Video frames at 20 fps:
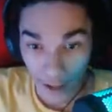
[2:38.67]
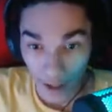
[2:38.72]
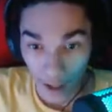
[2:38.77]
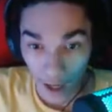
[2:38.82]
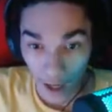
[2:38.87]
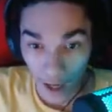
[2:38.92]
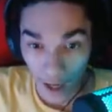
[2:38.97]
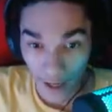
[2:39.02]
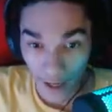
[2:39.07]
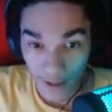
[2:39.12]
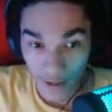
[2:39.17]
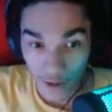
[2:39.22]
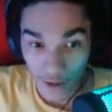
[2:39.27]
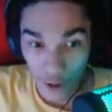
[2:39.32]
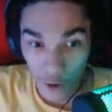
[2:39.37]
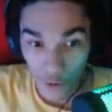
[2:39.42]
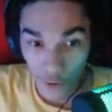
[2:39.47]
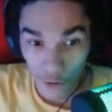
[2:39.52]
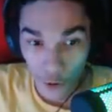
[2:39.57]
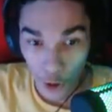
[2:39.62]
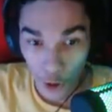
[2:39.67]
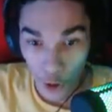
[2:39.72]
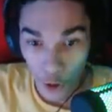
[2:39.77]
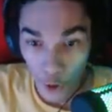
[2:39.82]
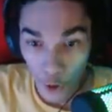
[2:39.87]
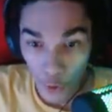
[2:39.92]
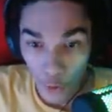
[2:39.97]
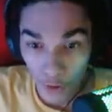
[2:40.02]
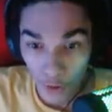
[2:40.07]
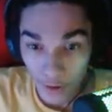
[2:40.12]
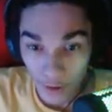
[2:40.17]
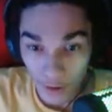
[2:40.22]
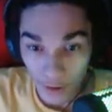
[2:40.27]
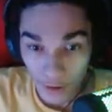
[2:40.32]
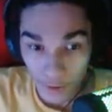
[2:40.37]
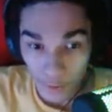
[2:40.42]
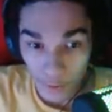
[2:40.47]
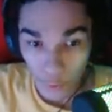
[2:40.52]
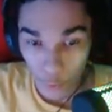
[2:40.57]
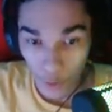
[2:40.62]
I don't know.
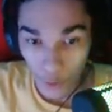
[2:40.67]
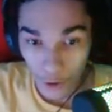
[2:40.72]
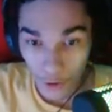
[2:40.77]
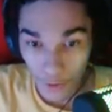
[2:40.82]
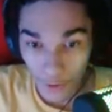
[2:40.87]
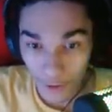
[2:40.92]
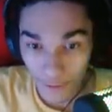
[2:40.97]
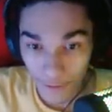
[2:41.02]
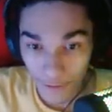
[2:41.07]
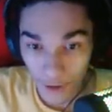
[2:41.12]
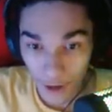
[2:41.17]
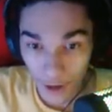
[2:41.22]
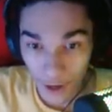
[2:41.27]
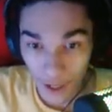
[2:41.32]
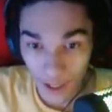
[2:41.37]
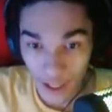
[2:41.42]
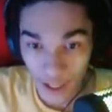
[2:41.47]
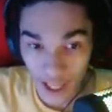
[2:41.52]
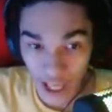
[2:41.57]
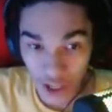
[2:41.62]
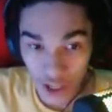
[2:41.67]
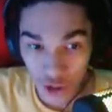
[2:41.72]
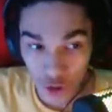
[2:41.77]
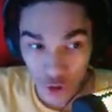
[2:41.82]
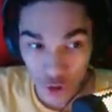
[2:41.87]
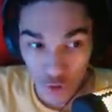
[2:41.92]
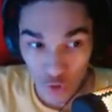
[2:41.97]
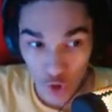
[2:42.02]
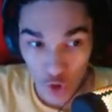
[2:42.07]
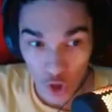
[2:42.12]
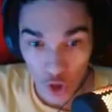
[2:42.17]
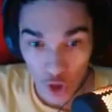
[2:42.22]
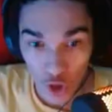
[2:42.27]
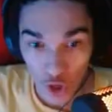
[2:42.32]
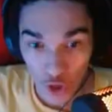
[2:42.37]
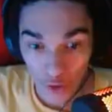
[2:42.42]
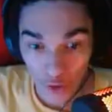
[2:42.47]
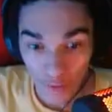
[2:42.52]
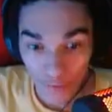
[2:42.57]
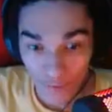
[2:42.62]
Where do I find an
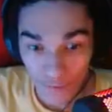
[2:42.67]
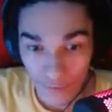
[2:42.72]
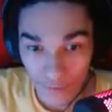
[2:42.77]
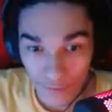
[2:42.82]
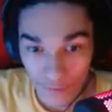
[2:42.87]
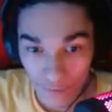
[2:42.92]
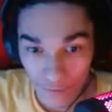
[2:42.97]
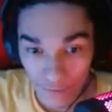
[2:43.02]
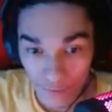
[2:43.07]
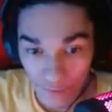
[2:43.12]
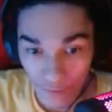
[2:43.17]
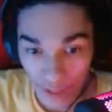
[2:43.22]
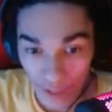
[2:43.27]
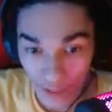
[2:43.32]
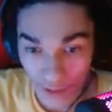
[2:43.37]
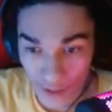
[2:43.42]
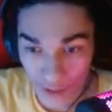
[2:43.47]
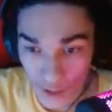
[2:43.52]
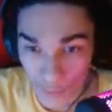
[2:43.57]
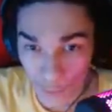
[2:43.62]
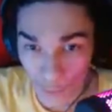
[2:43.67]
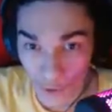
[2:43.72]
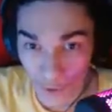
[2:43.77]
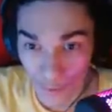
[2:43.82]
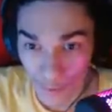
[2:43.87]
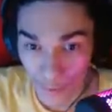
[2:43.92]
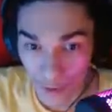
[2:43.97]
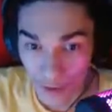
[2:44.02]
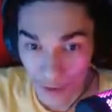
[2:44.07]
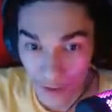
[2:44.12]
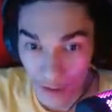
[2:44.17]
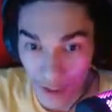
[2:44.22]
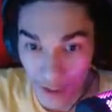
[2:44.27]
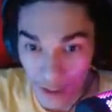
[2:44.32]
extra... I can sprint, but...